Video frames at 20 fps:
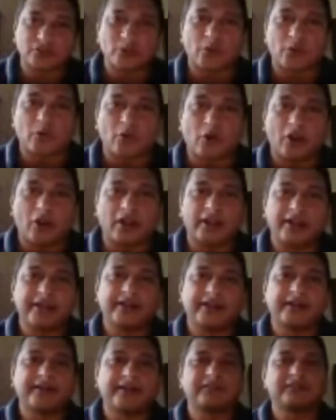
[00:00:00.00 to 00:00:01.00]
so-called
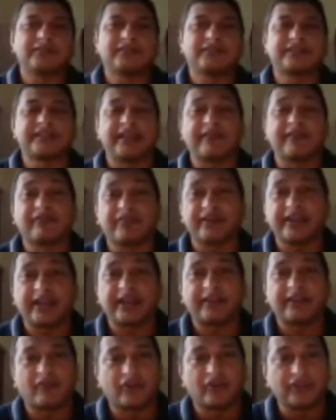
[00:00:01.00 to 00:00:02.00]
safety
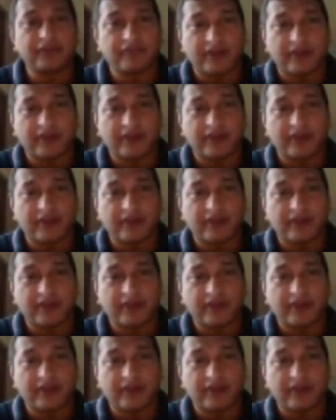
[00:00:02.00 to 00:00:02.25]
net for the